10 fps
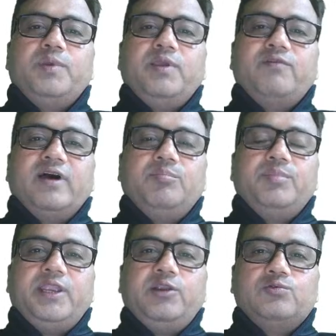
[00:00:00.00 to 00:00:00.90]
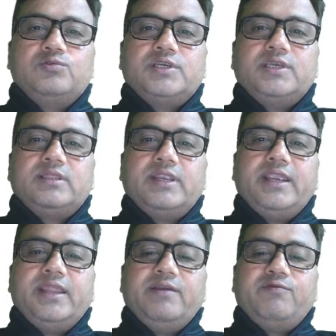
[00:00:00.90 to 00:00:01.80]
be 1B, 2C,
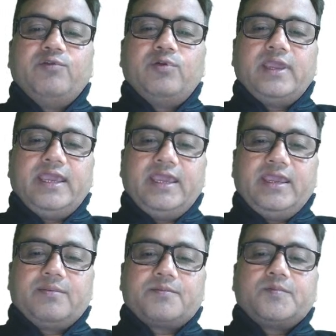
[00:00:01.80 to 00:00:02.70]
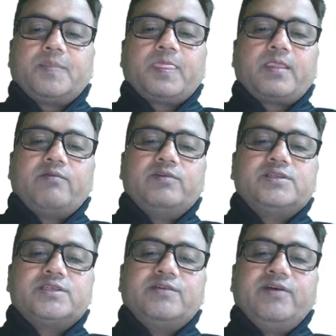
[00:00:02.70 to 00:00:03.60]
3D, 4A, which
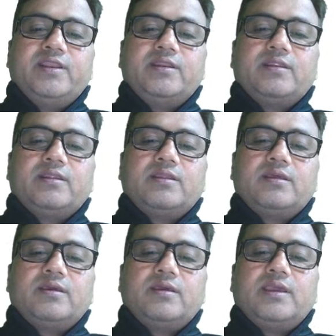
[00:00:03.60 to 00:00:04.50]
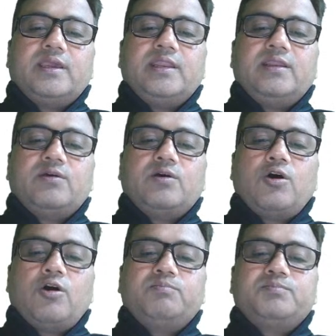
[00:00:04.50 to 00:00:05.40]
is given in
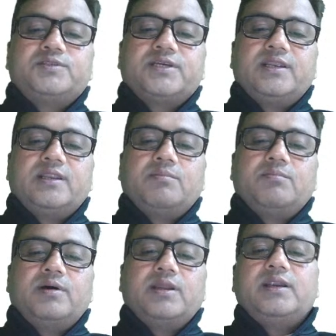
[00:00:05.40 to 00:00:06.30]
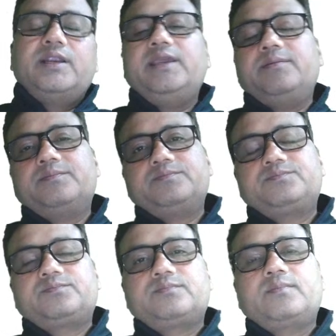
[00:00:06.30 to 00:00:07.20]
option number D.
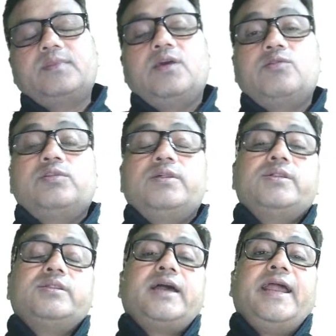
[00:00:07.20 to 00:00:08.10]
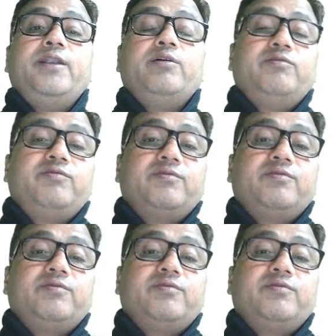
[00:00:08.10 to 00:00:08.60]
So this is the kind of